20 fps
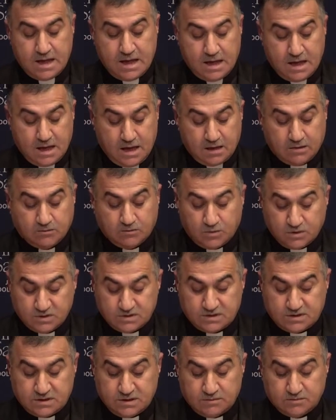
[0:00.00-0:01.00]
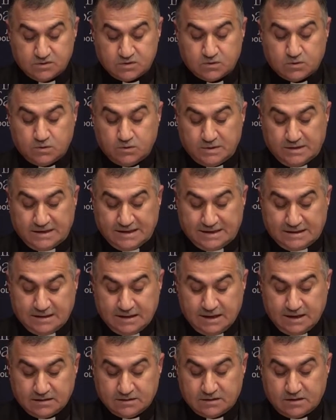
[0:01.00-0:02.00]
and Muslims who
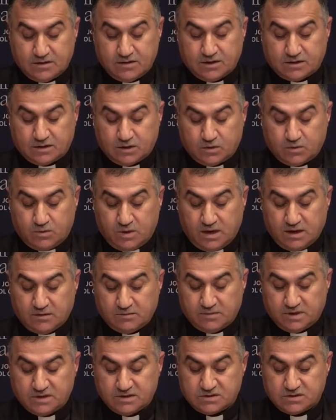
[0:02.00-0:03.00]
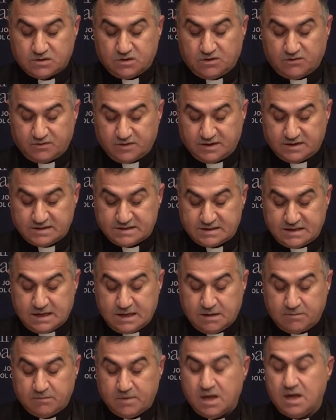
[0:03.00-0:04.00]
neglect the requirements of
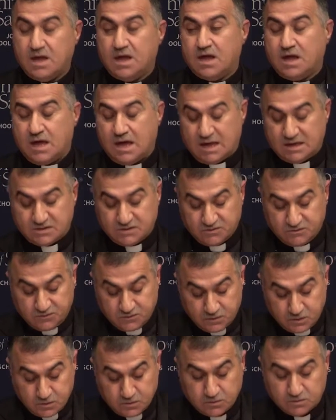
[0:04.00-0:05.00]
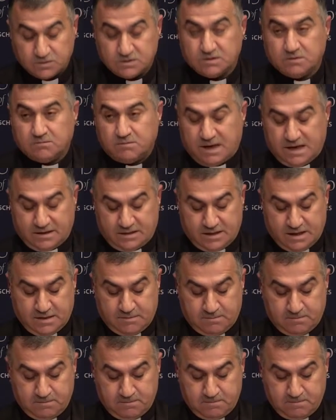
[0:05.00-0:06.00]
Islam as viewed by them.